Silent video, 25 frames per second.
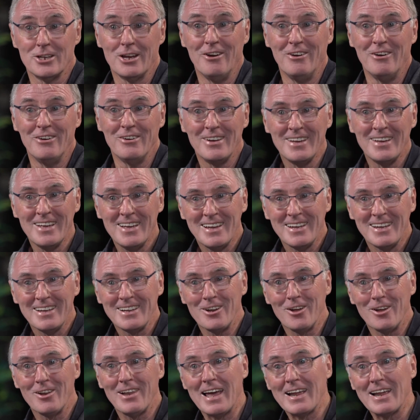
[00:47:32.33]
So,
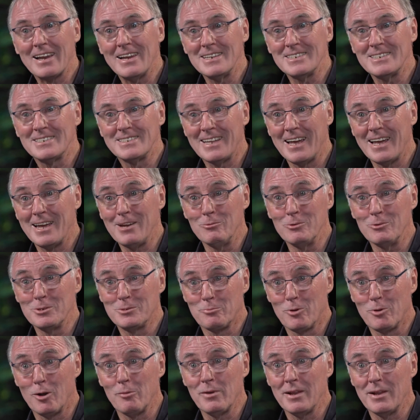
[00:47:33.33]
Langley Estate
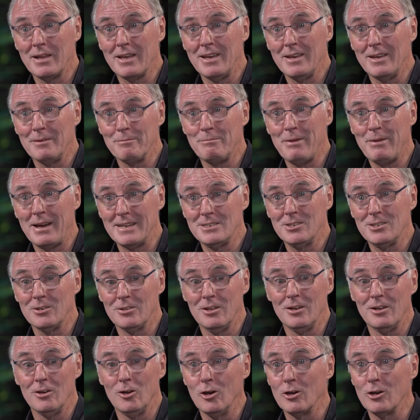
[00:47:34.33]
was probably
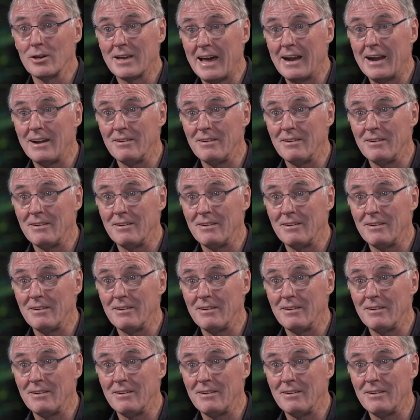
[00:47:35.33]
better than her